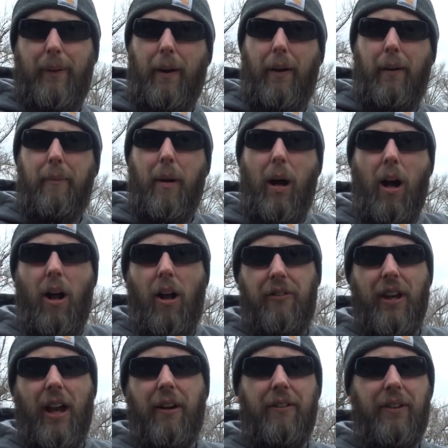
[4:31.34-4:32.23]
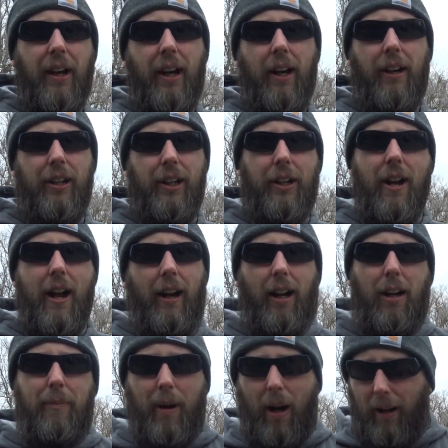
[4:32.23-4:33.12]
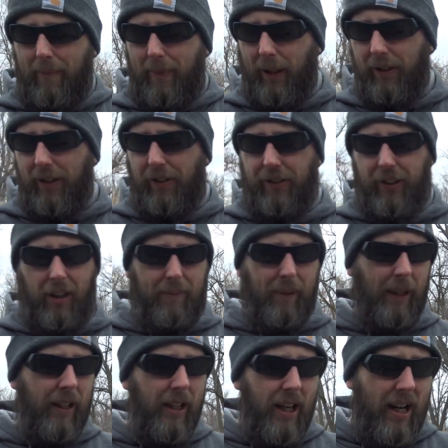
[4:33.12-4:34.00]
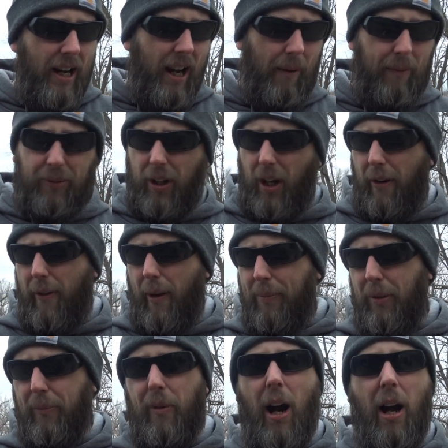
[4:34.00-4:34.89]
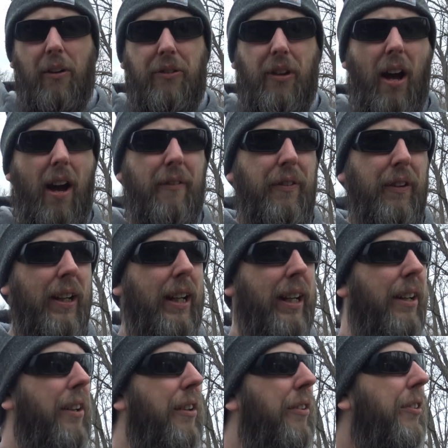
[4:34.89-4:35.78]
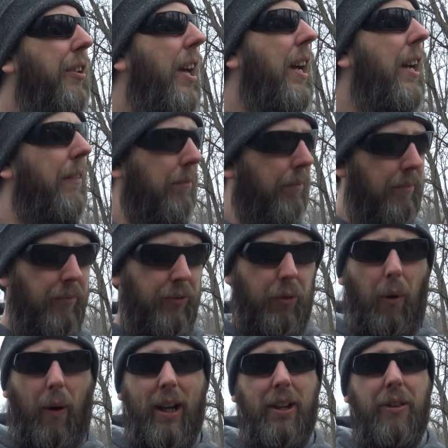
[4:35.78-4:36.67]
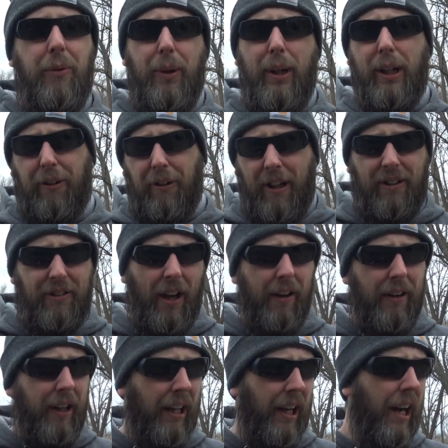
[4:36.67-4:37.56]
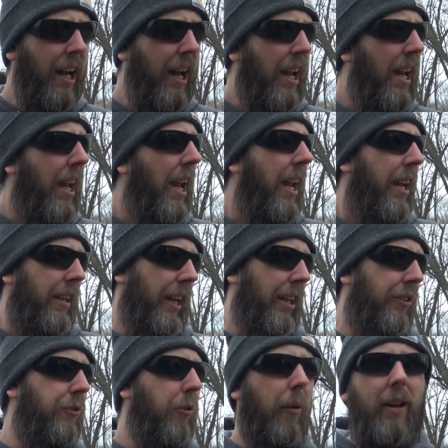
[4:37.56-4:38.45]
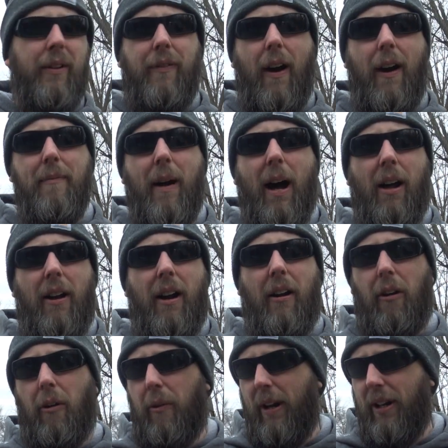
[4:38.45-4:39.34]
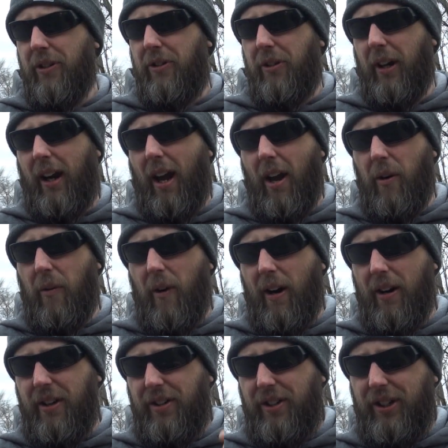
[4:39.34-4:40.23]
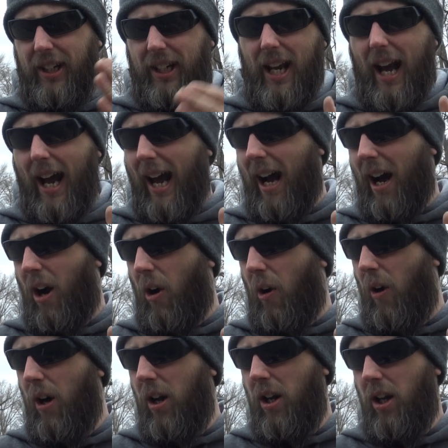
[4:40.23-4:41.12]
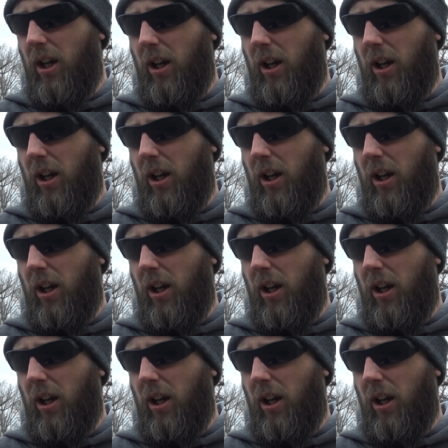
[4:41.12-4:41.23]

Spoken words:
little balls out there that you're not gonna probably be able to see, but I'm just gonna rip some rounds off. It is 23 degrees out here and 25-mile-an-hour winds, so I kind of wanted to see how